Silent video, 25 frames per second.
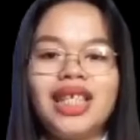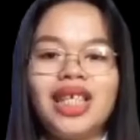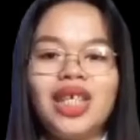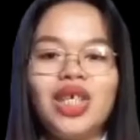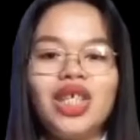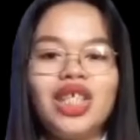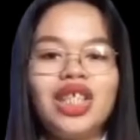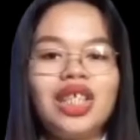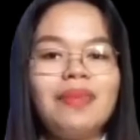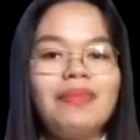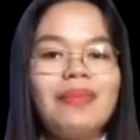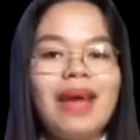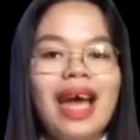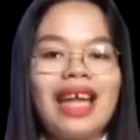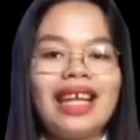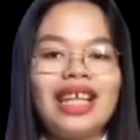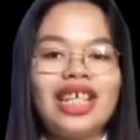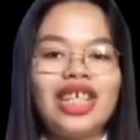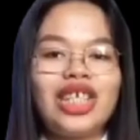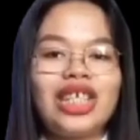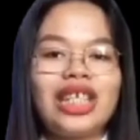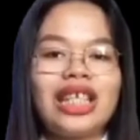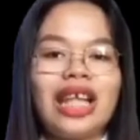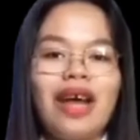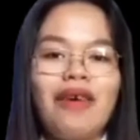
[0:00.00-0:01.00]
used to
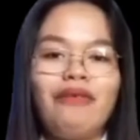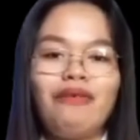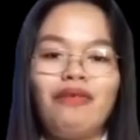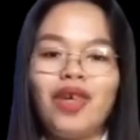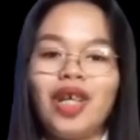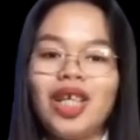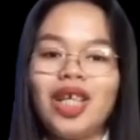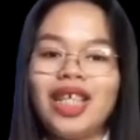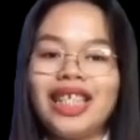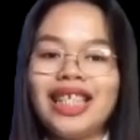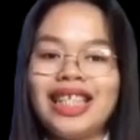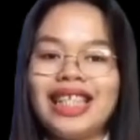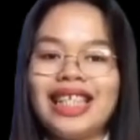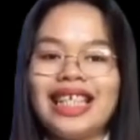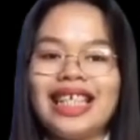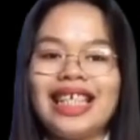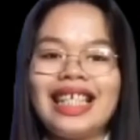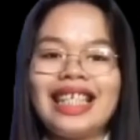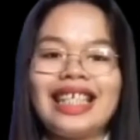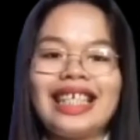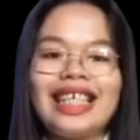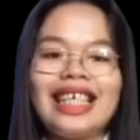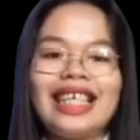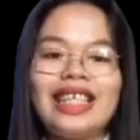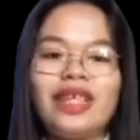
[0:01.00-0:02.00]
manage diversities
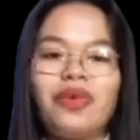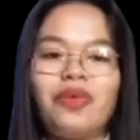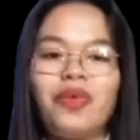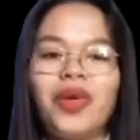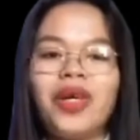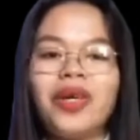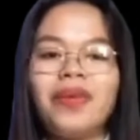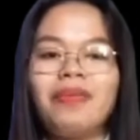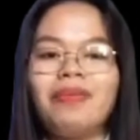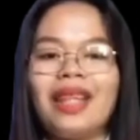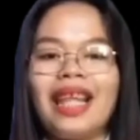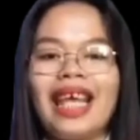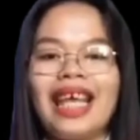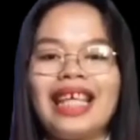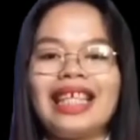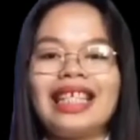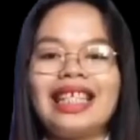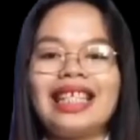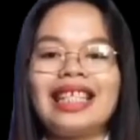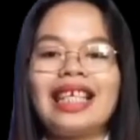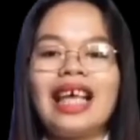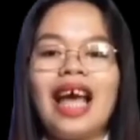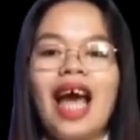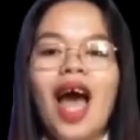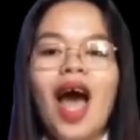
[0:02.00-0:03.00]
in the workplace,
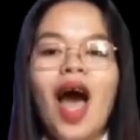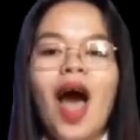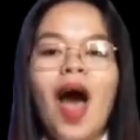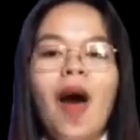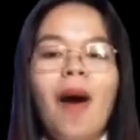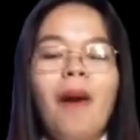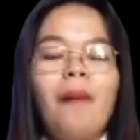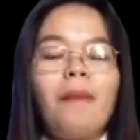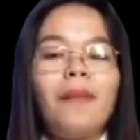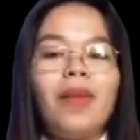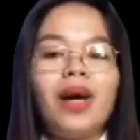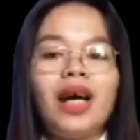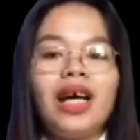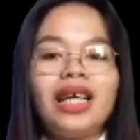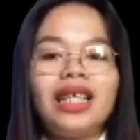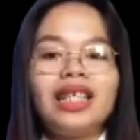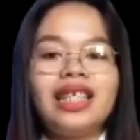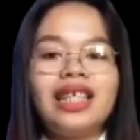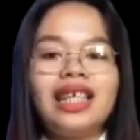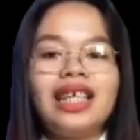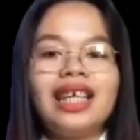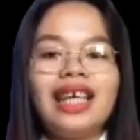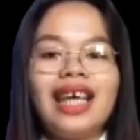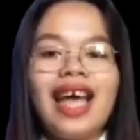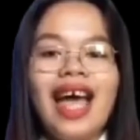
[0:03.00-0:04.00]

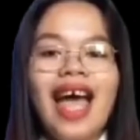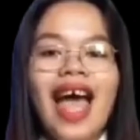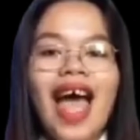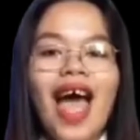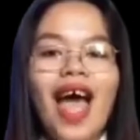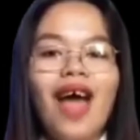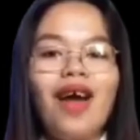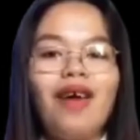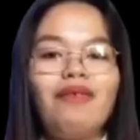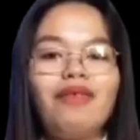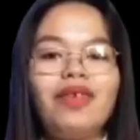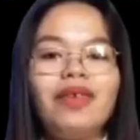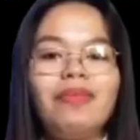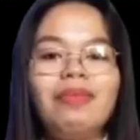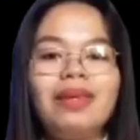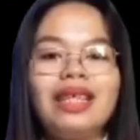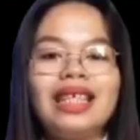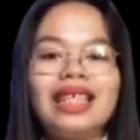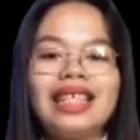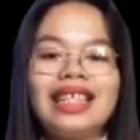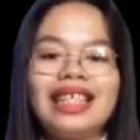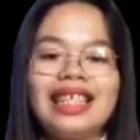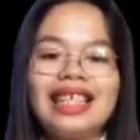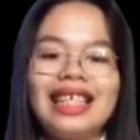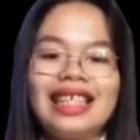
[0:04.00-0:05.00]
but every
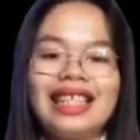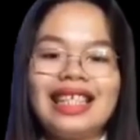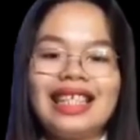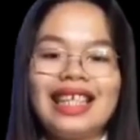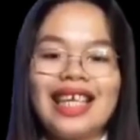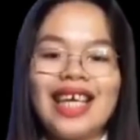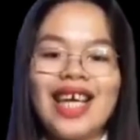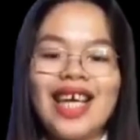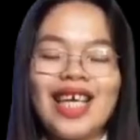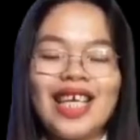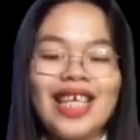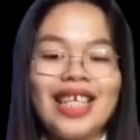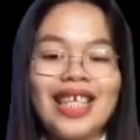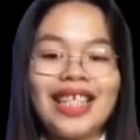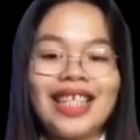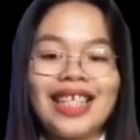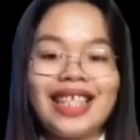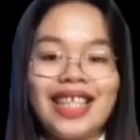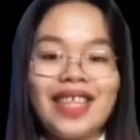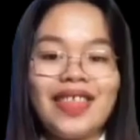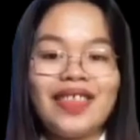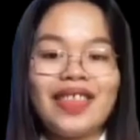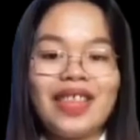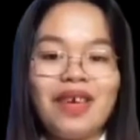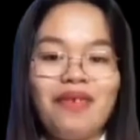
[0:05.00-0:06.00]
business is
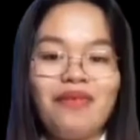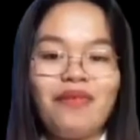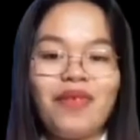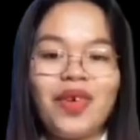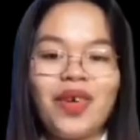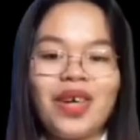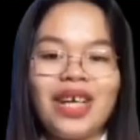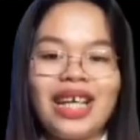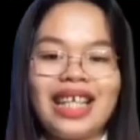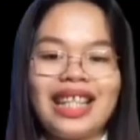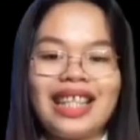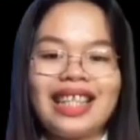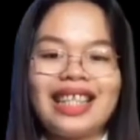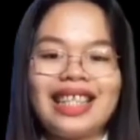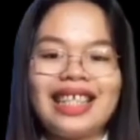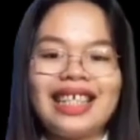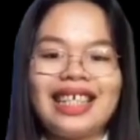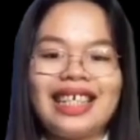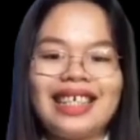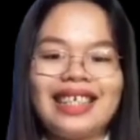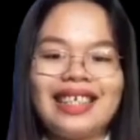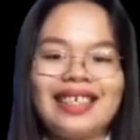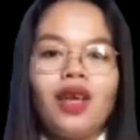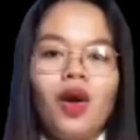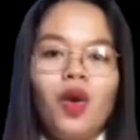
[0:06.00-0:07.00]
different.
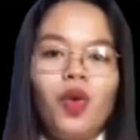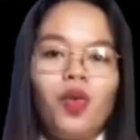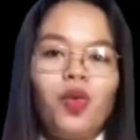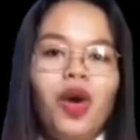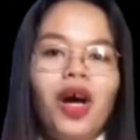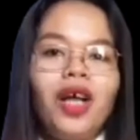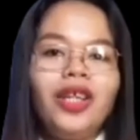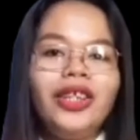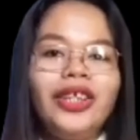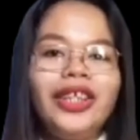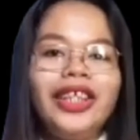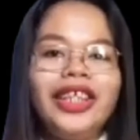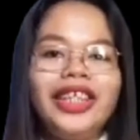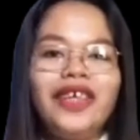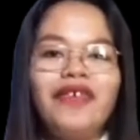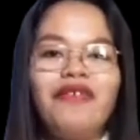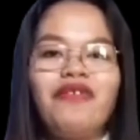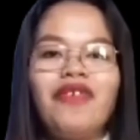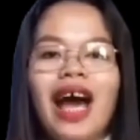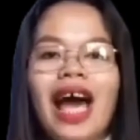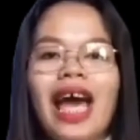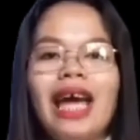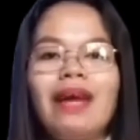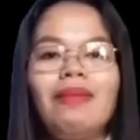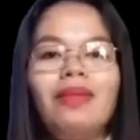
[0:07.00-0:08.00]
What are the
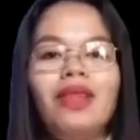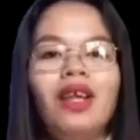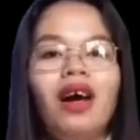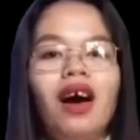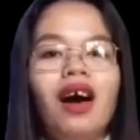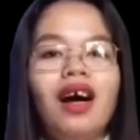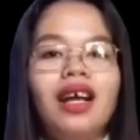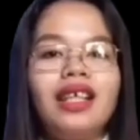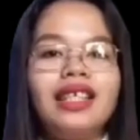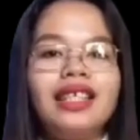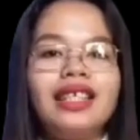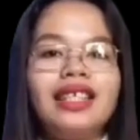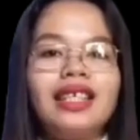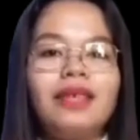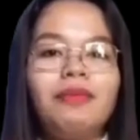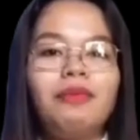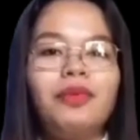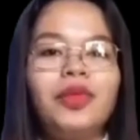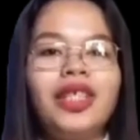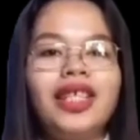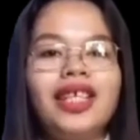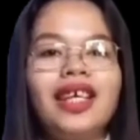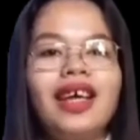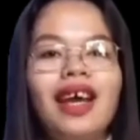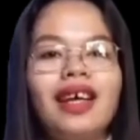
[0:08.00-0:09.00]
5 laws that
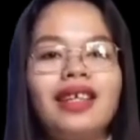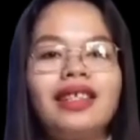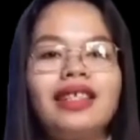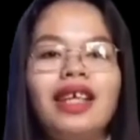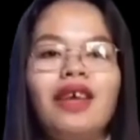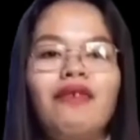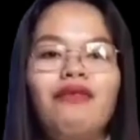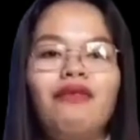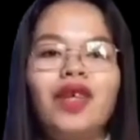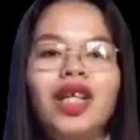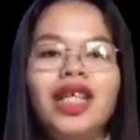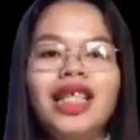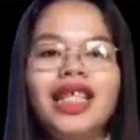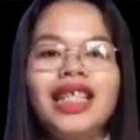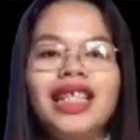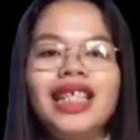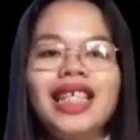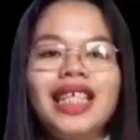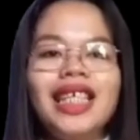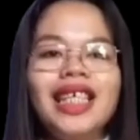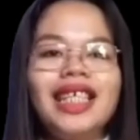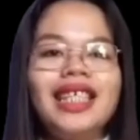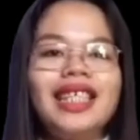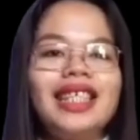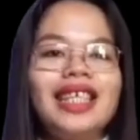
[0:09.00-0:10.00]
protect
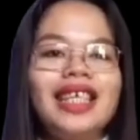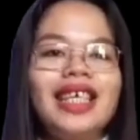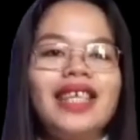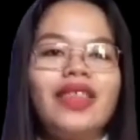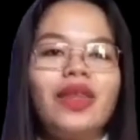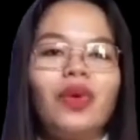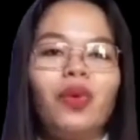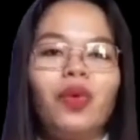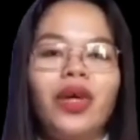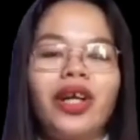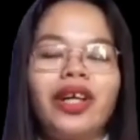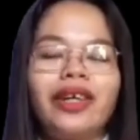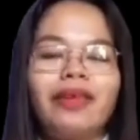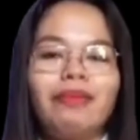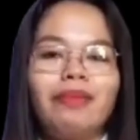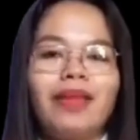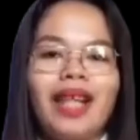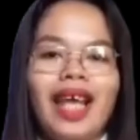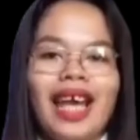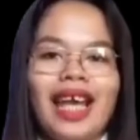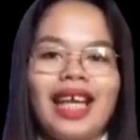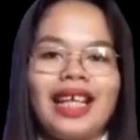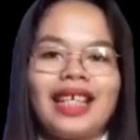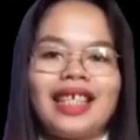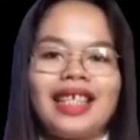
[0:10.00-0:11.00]
diversities in the
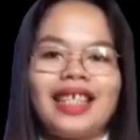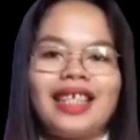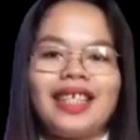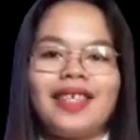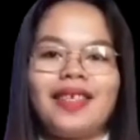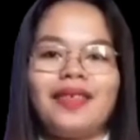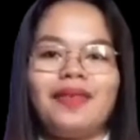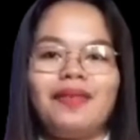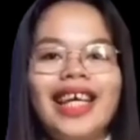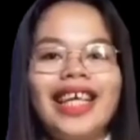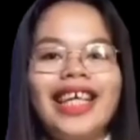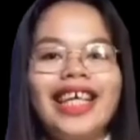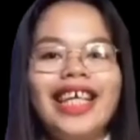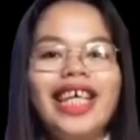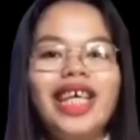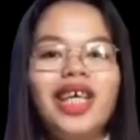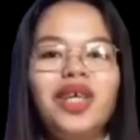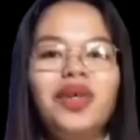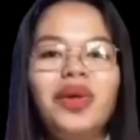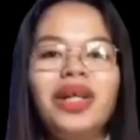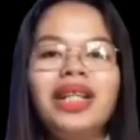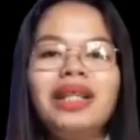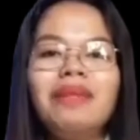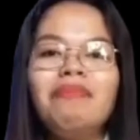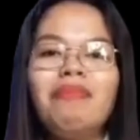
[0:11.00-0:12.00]
workplace?
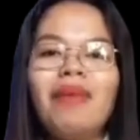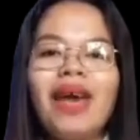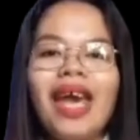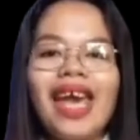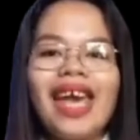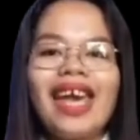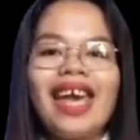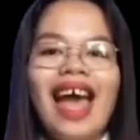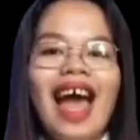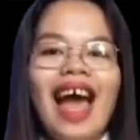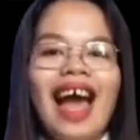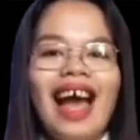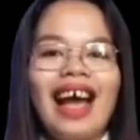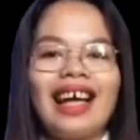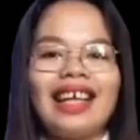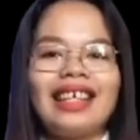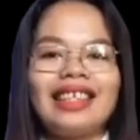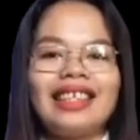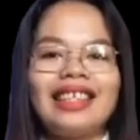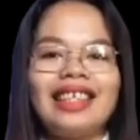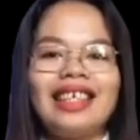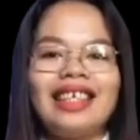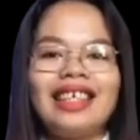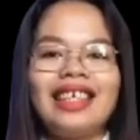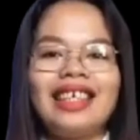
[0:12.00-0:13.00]
Equal Pay Act.